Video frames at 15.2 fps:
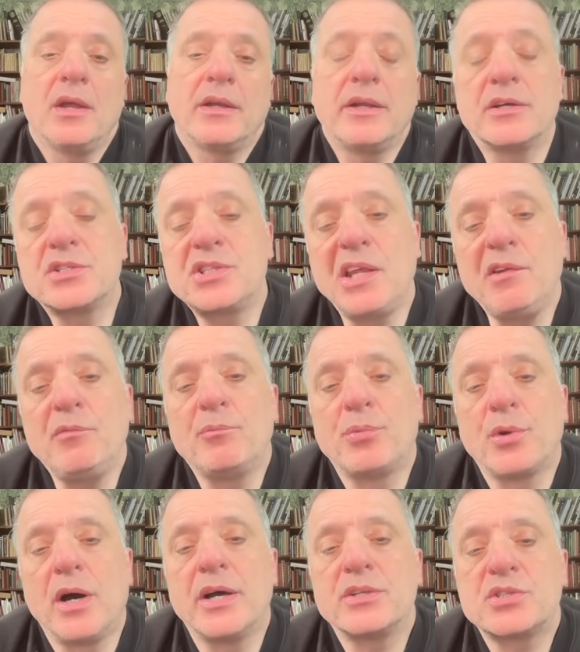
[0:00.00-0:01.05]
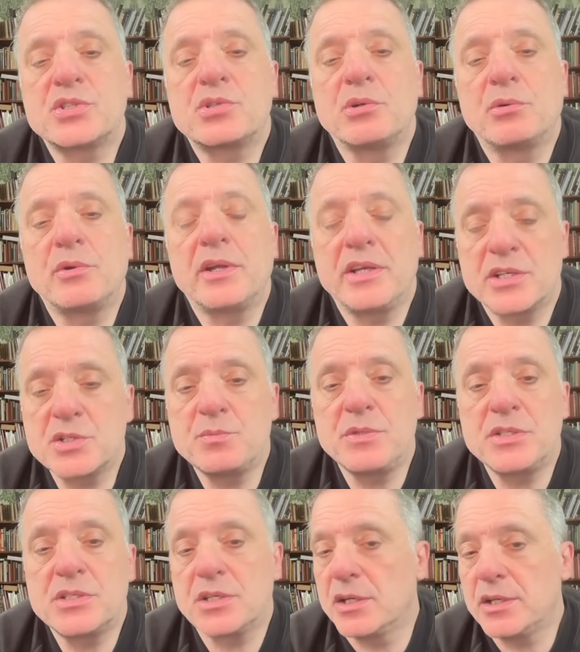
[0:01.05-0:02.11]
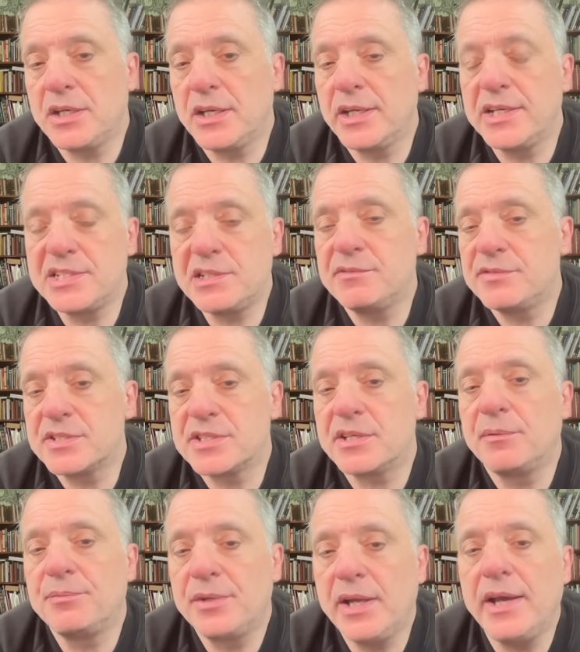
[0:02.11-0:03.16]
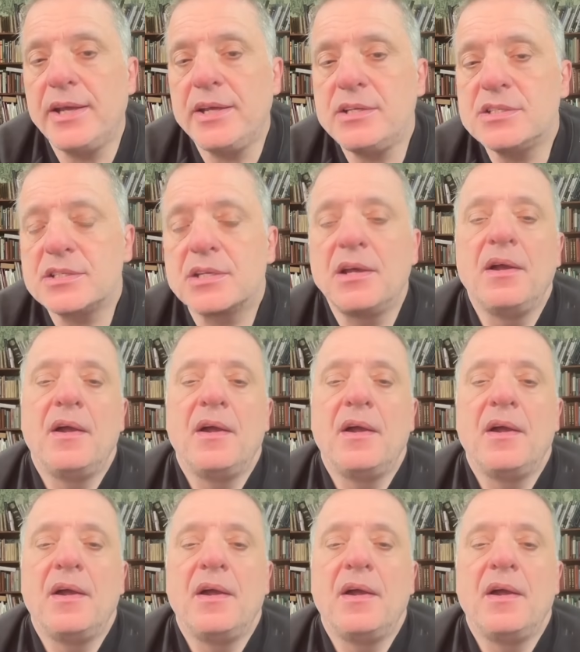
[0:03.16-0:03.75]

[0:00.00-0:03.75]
Now, Stephen Bryen's story has been circulating for some days.